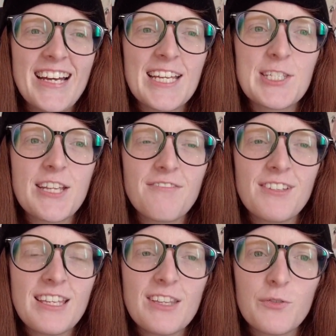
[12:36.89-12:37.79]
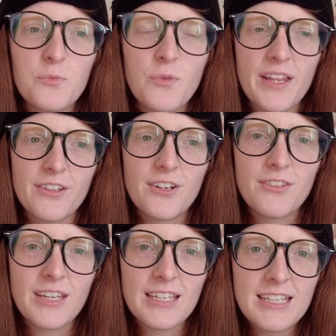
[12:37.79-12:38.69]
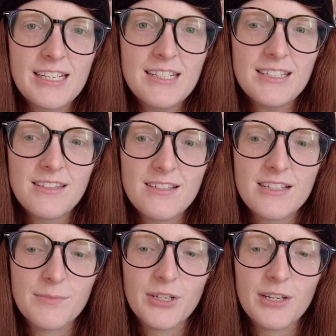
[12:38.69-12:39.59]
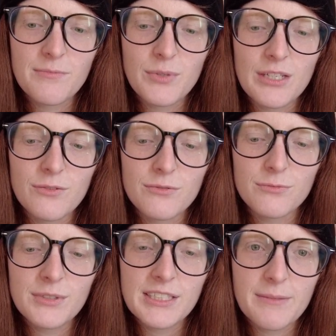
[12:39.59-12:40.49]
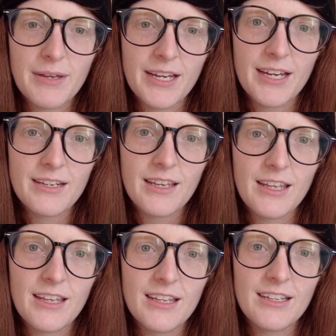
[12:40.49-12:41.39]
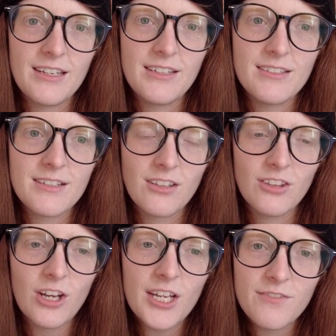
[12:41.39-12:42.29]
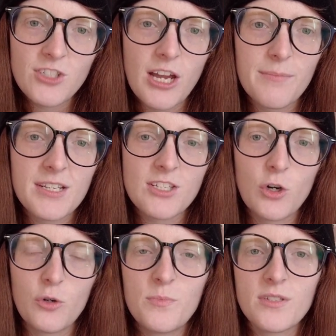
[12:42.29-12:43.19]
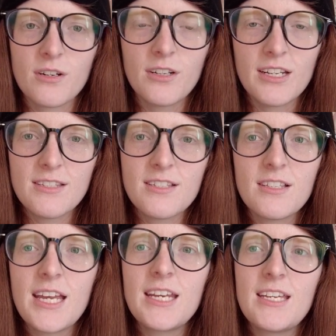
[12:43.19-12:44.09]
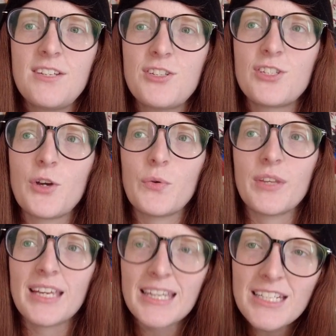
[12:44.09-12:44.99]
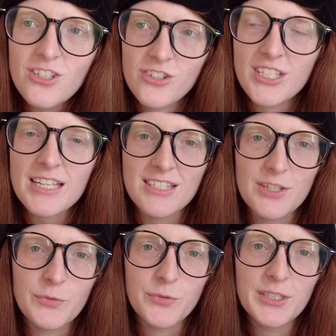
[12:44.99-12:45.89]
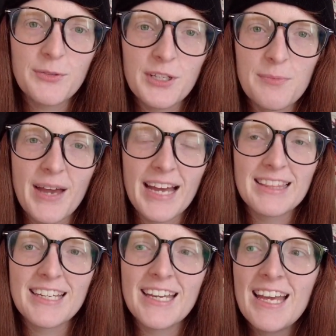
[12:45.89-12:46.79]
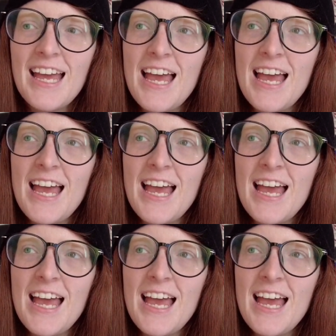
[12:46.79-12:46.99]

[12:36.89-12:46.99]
it's definitely the weather. The heat in the summer can be really bad, and a lot of Japanese homes aren't insulated, so the heat just gets in really, really badly.